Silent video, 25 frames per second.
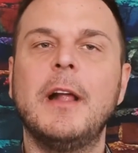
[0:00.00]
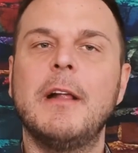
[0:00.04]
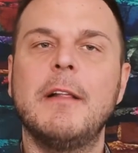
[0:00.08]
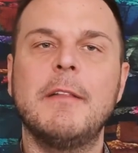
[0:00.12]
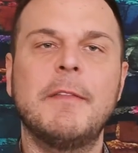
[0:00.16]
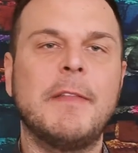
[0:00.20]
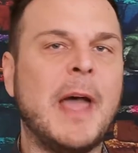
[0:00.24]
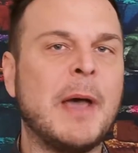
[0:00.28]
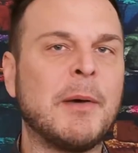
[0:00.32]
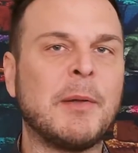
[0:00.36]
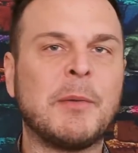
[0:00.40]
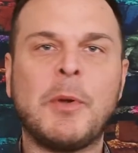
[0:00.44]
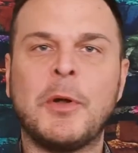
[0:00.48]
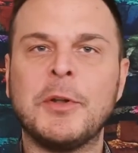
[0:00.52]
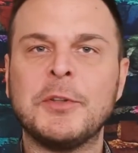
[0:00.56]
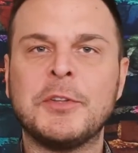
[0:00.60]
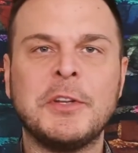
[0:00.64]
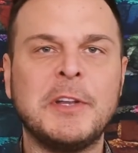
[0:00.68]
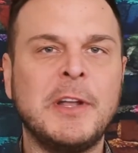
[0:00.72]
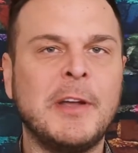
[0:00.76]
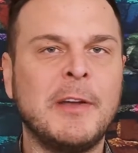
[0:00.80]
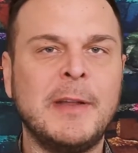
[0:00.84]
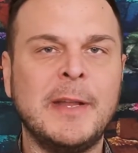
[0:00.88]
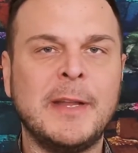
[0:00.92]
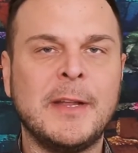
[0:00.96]
That one won't do
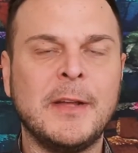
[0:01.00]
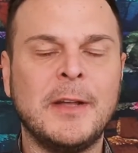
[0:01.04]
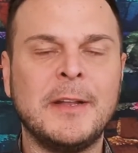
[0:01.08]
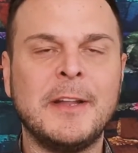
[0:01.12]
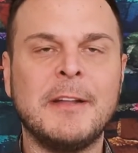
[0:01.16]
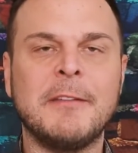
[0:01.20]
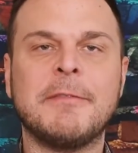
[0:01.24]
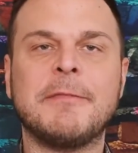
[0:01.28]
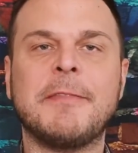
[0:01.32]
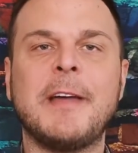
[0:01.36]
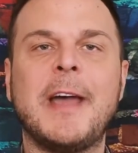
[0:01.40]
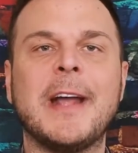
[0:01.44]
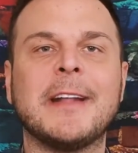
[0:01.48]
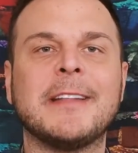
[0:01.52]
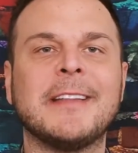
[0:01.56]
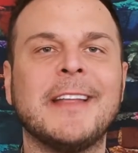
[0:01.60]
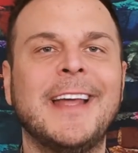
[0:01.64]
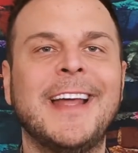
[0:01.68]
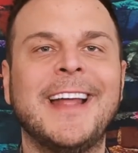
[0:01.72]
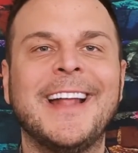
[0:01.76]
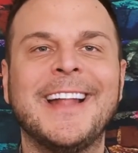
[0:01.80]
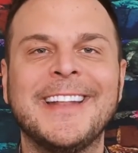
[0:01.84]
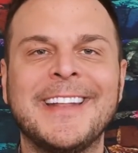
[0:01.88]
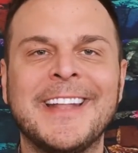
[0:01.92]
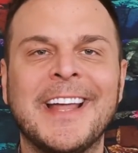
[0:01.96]
you any good. In fact,
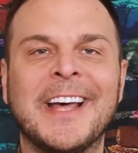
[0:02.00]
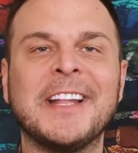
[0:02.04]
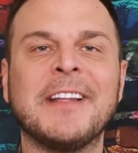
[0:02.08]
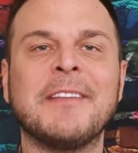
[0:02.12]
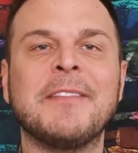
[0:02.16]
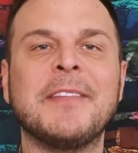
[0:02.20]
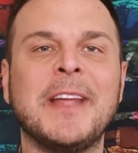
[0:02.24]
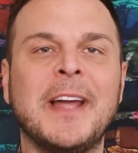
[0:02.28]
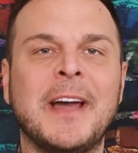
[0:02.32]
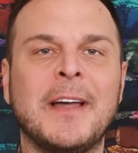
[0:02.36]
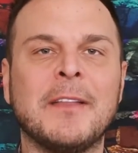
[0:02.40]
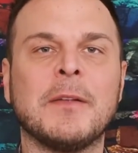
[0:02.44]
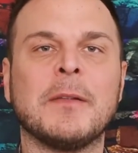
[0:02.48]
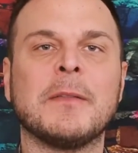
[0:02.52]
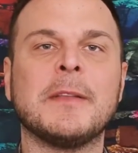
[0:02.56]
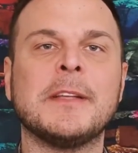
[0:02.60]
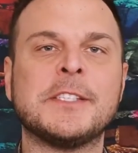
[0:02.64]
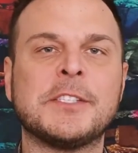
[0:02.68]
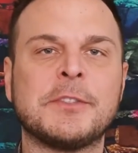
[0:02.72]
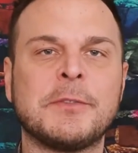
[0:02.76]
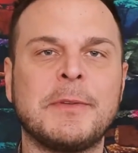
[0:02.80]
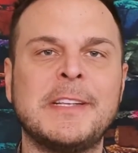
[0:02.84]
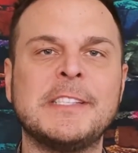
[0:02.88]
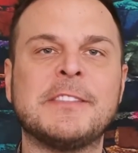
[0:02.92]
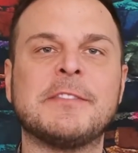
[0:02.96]
none of the other
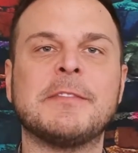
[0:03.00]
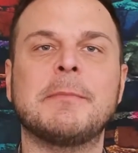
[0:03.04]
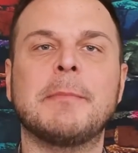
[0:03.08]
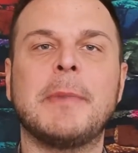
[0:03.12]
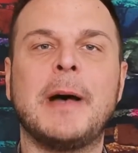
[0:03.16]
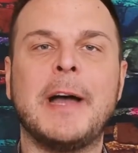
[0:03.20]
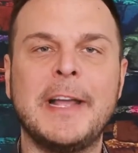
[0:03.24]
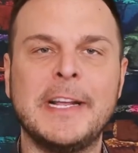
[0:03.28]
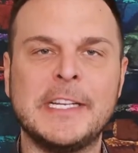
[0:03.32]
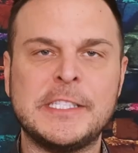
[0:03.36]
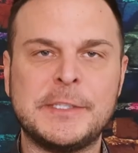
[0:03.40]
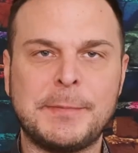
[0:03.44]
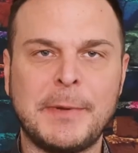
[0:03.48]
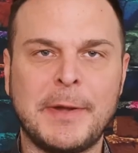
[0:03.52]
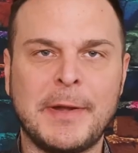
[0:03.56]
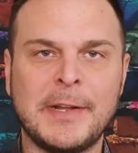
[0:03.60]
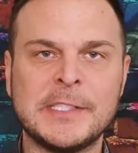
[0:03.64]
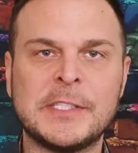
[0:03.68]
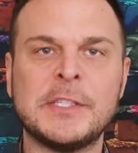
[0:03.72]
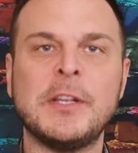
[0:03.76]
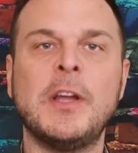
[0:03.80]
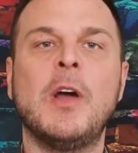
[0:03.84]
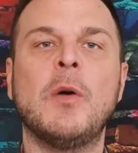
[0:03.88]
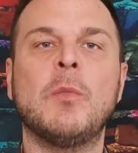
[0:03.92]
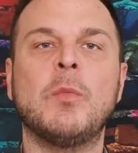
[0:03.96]
Listerines from my
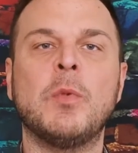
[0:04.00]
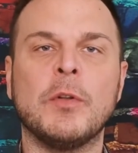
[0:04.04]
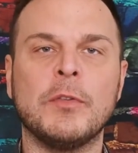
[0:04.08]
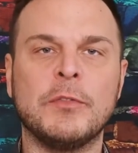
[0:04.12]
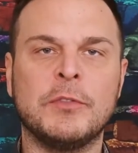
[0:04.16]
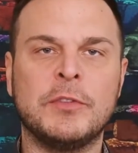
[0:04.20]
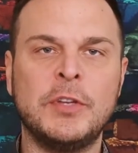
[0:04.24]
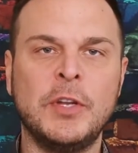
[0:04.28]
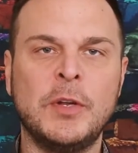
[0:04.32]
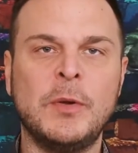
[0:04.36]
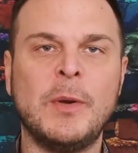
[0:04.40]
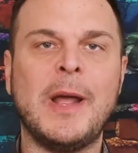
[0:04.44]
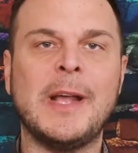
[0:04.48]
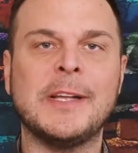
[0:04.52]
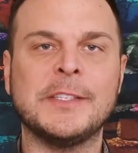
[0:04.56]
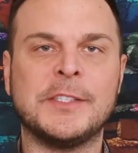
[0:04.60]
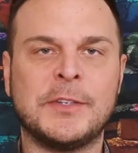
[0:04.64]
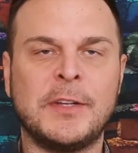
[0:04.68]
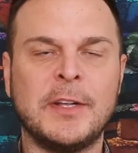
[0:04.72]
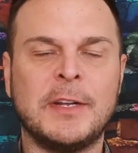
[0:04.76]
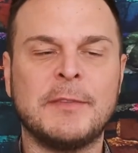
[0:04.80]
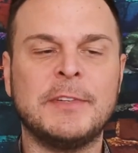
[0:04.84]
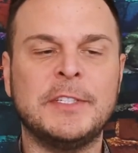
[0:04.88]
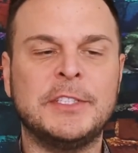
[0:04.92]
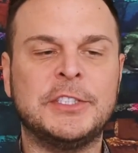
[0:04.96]
experience will do as
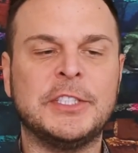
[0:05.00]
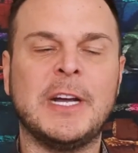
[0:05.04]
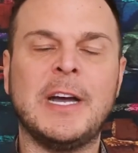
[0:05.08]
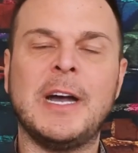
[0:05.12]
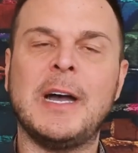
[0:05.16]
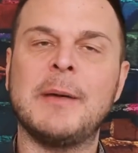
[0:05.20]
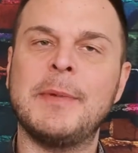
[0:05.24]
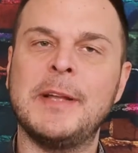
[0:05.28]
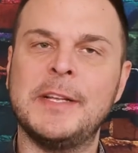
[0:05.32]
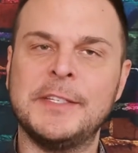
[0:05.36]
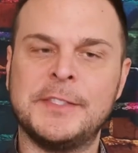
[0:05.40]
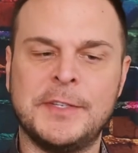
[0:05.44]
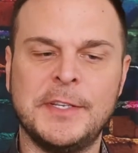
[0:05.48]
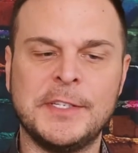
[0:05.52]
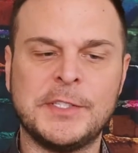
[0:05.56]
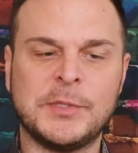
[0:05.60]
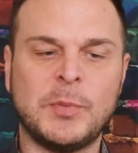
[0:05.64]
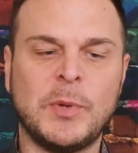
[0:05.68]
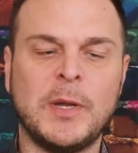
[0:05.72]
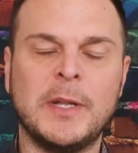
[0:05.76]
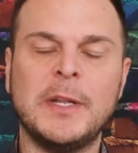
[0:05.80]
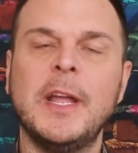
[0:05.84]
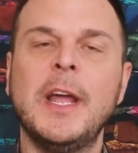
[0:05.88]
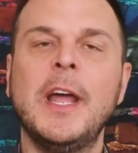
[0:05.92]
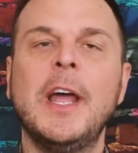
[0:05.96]
good of a job as this
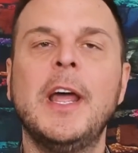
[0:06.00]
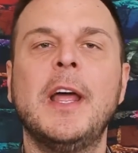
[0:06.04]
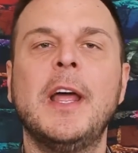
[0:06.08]
one.